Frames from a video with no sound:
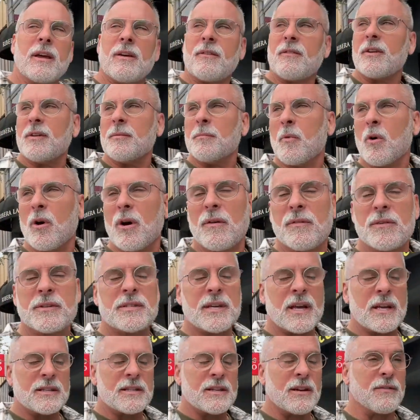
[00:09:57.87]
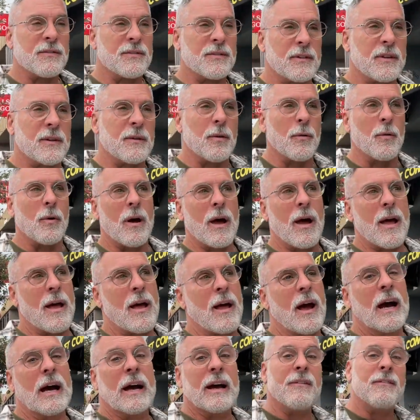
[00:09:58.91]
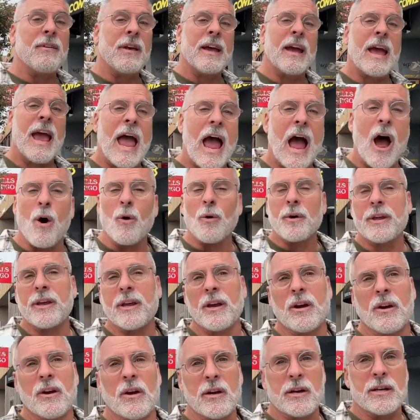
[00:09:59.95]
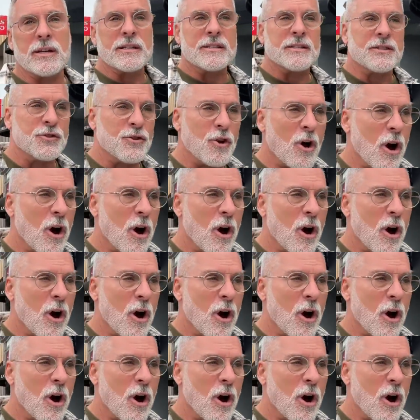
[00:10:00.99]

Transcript: even more of a sense of living out here is